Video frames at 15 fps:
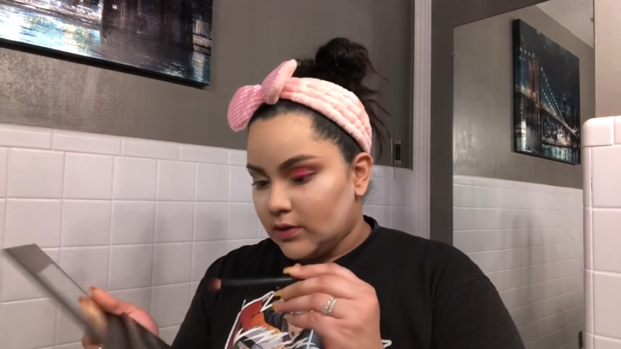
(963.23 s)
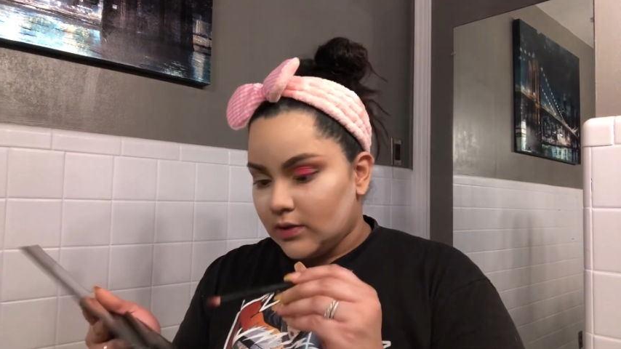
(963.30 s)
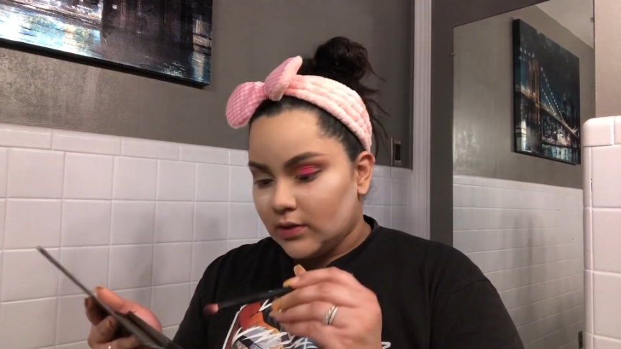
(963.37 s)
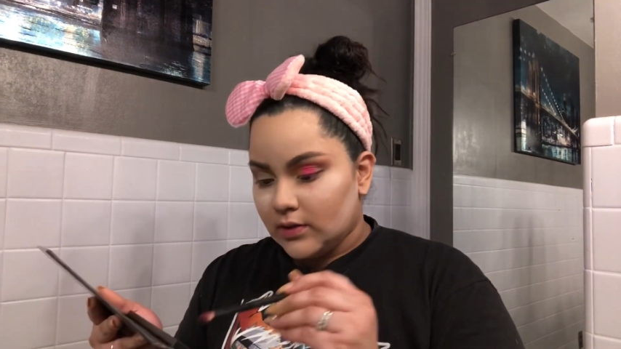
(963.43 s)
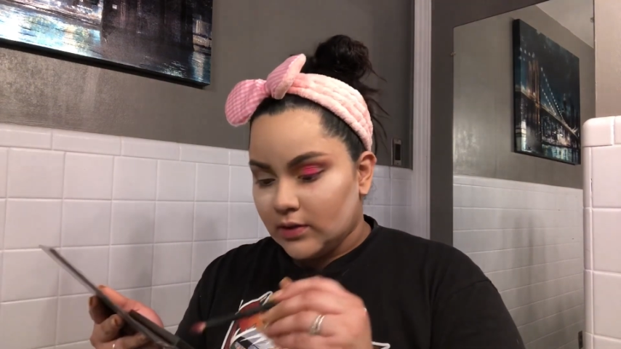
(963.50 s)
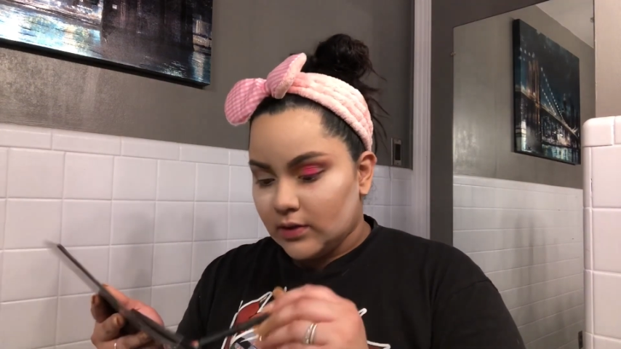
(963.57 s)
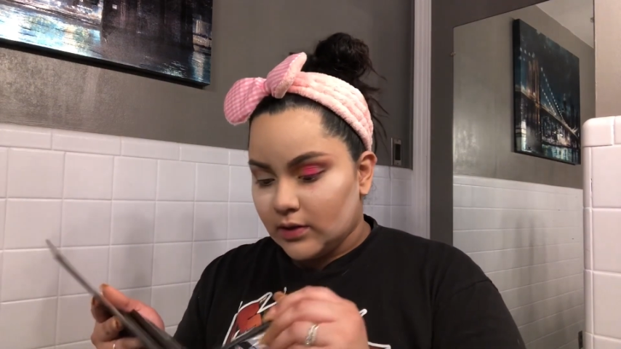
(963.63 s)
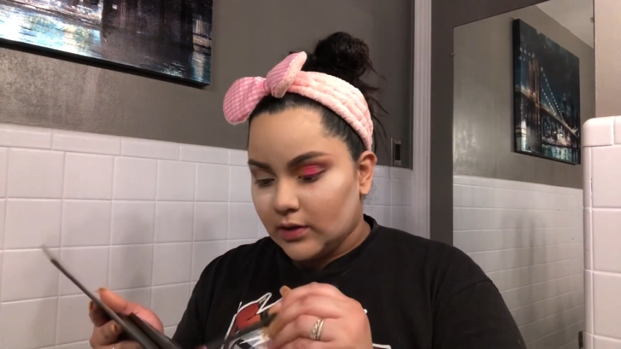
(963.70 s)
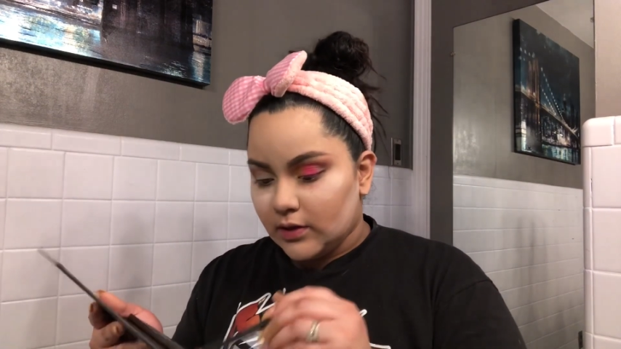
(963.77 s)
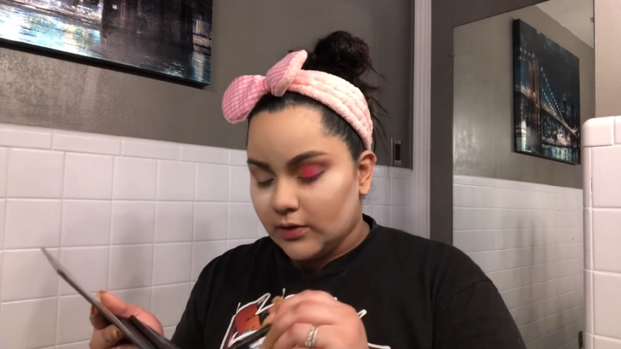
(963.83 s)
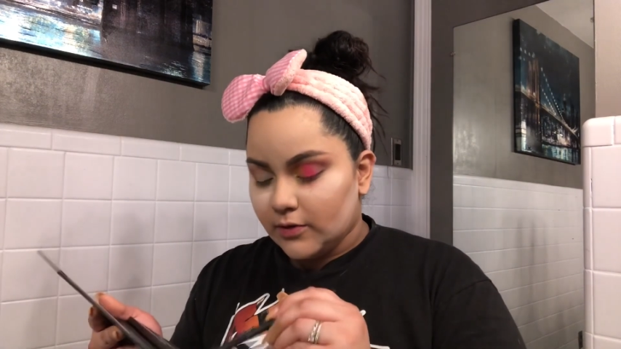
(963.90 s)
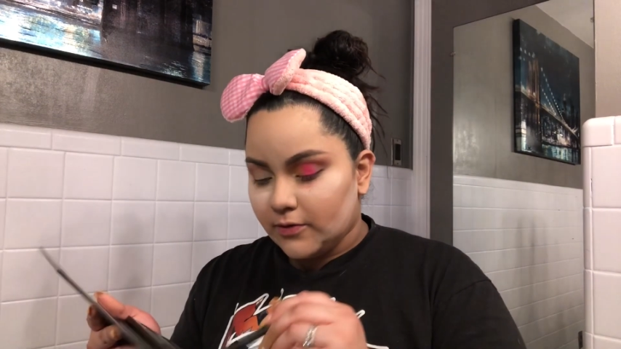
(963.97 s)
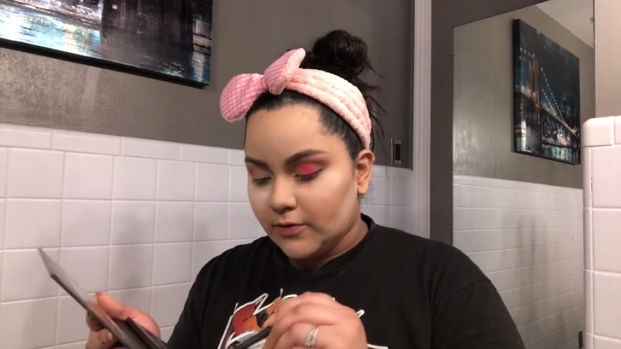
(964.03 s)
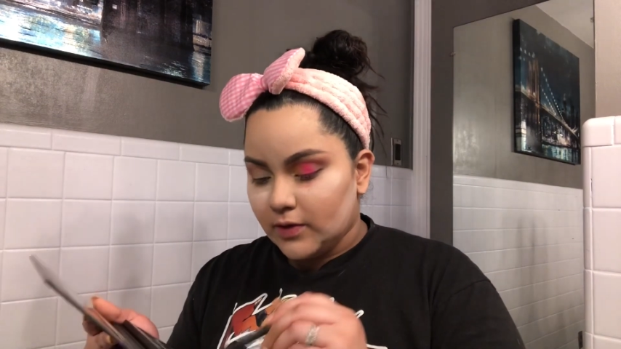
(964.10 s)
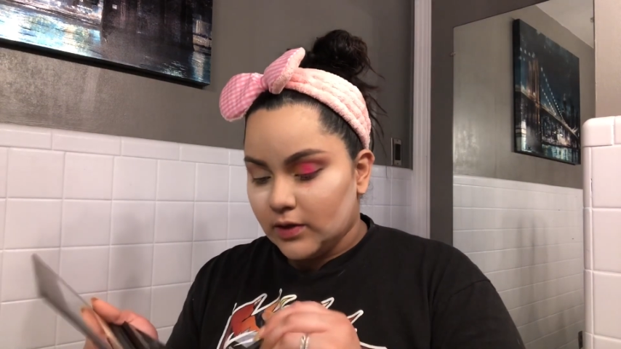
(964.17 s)
The
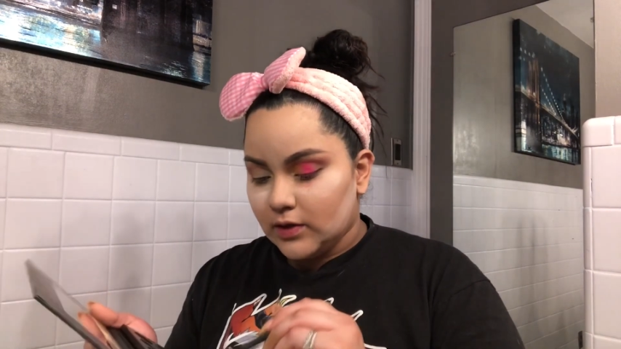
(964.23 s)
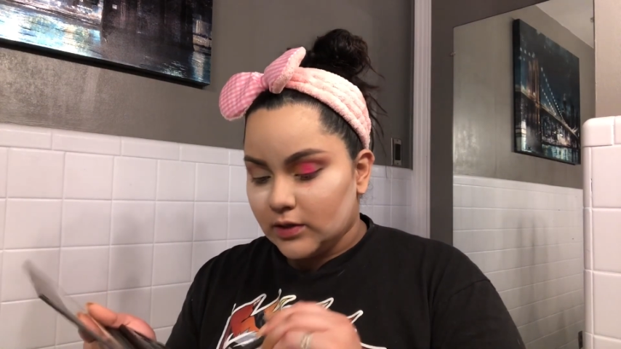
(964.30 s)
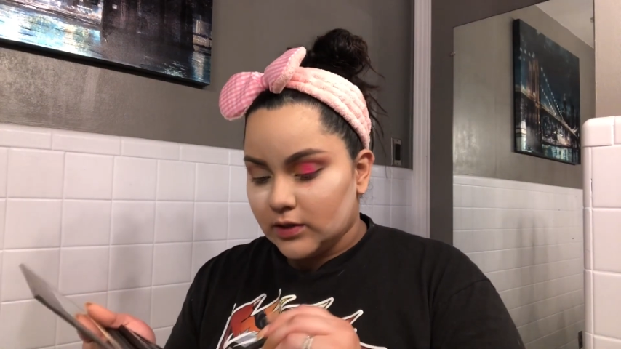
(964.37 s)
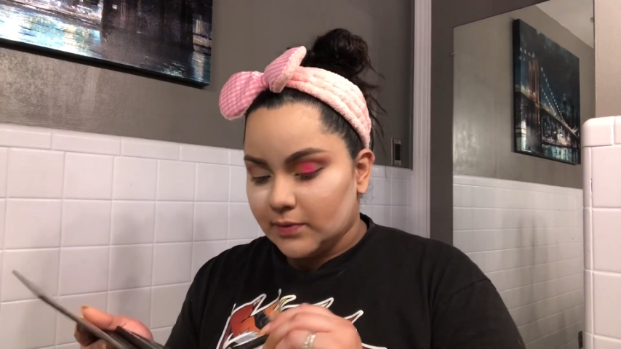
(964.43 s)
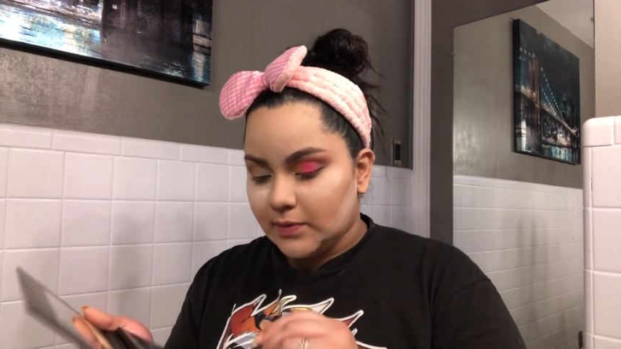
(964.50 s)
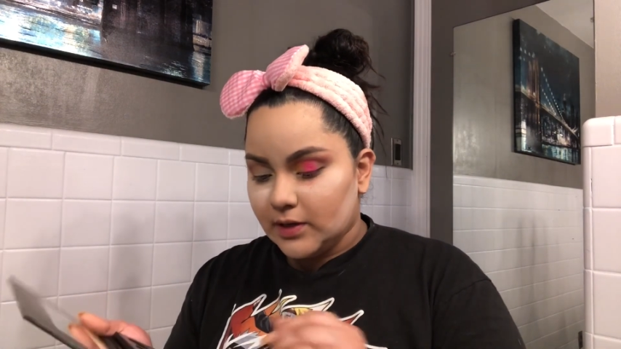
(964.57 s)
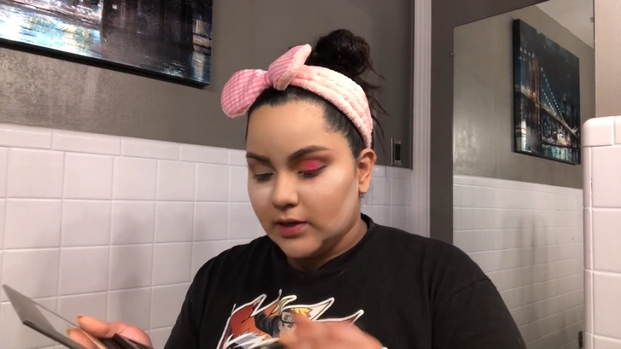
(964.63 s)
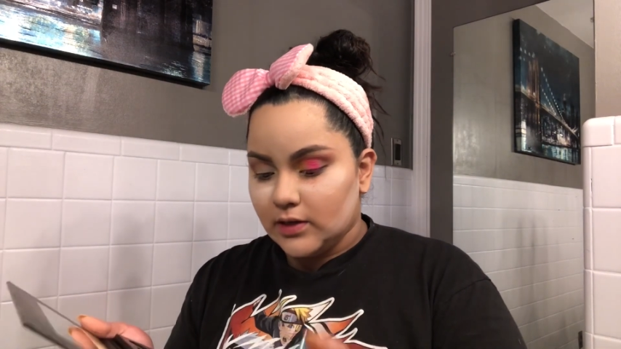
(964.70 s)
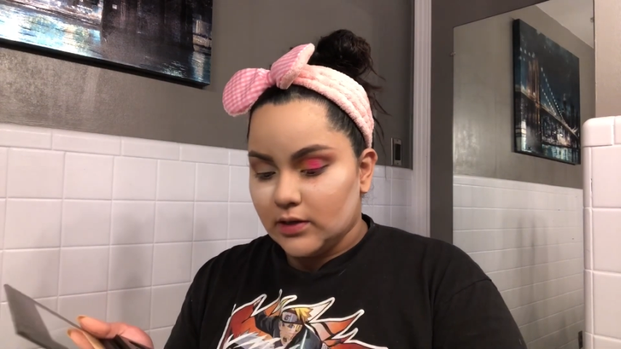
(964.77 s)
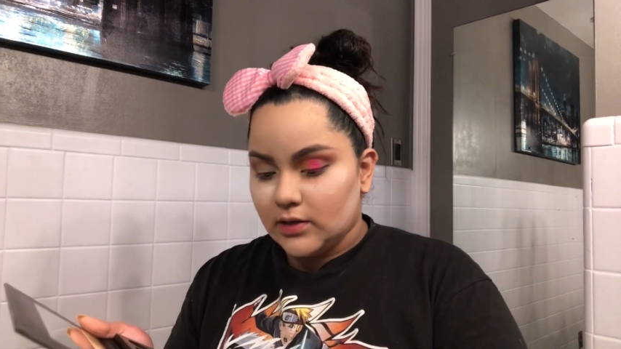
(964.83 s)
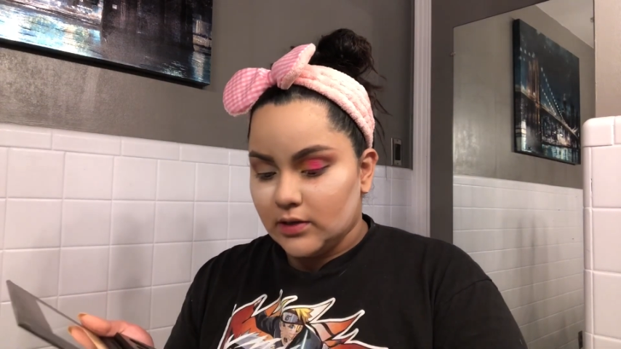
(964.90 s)
color Phoenix might